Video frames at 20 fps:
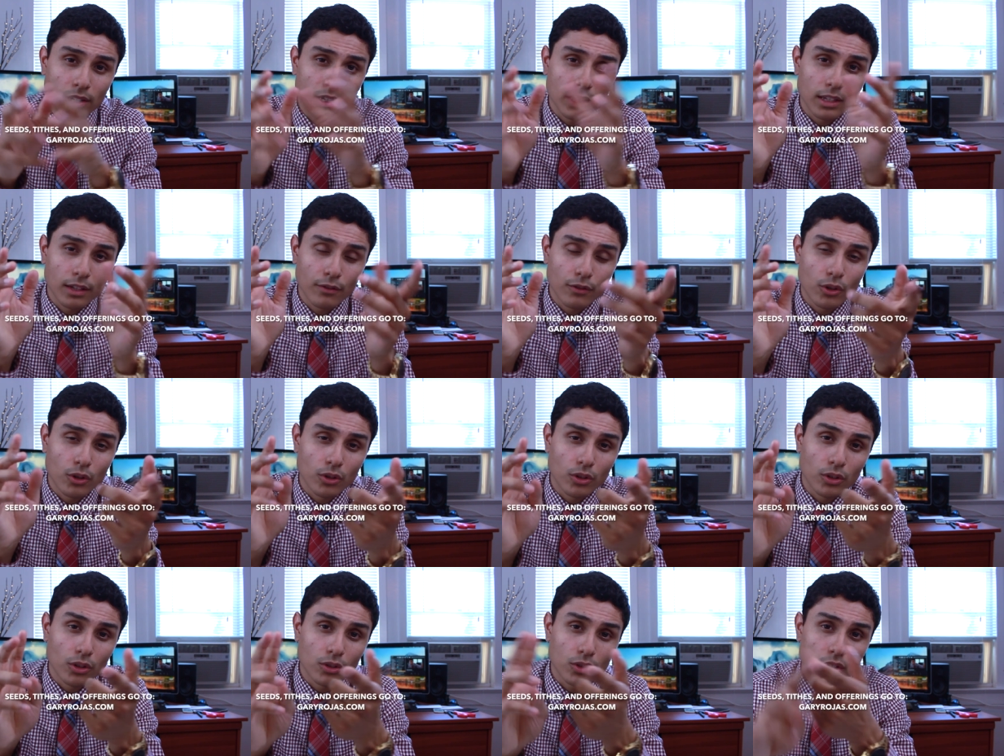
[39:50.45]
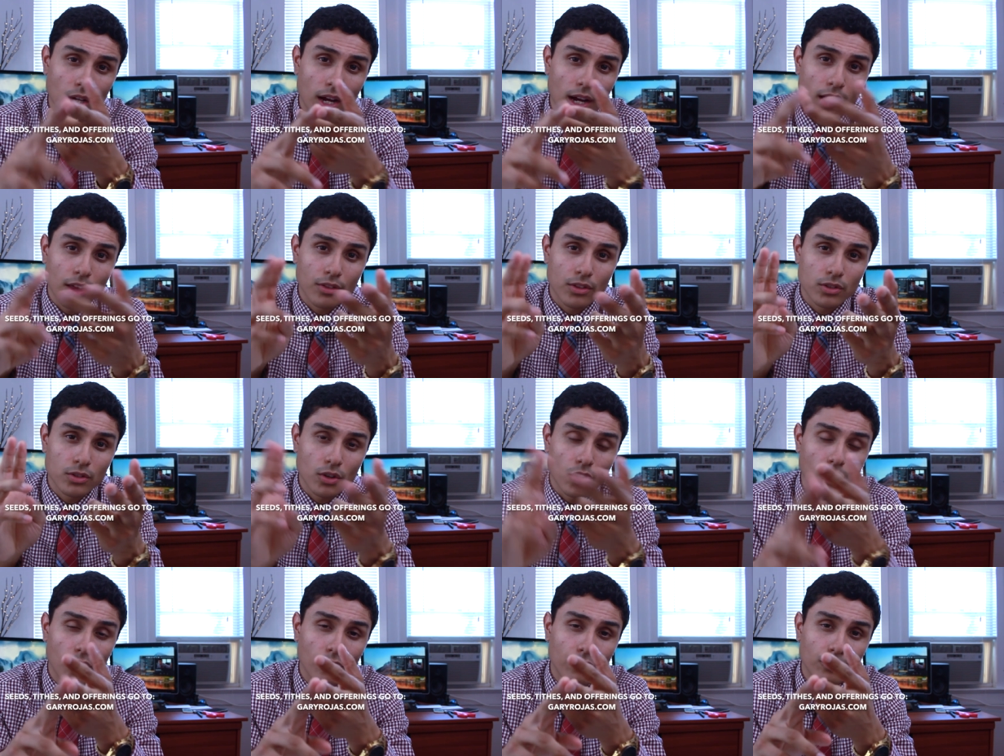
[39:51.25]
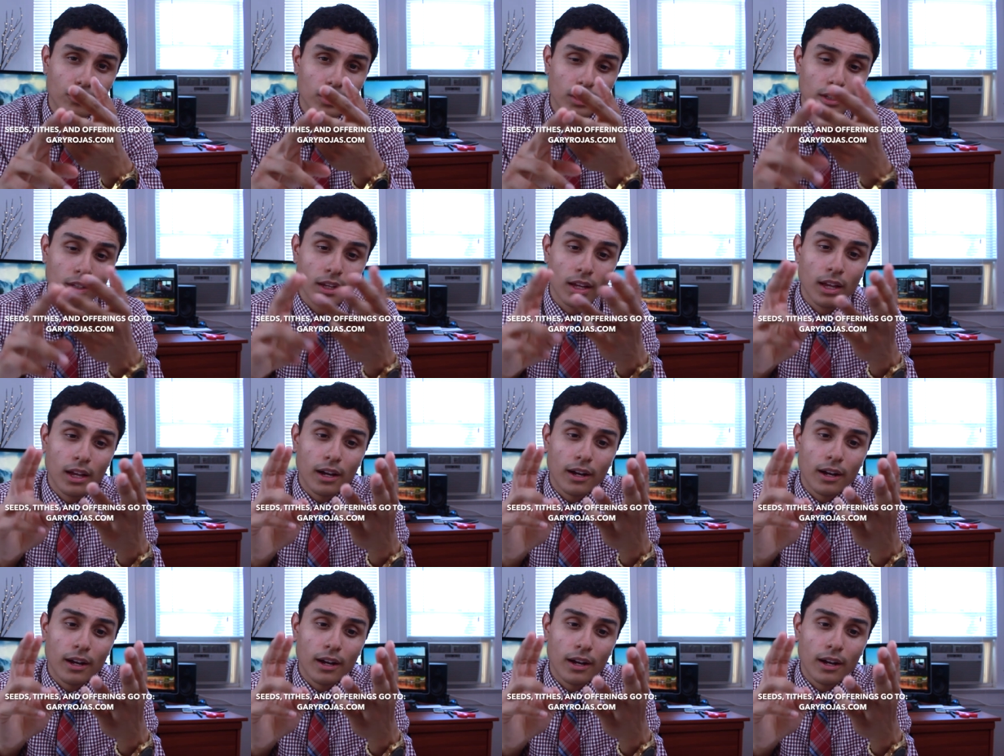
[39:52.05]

and give your, your tithes and your offering,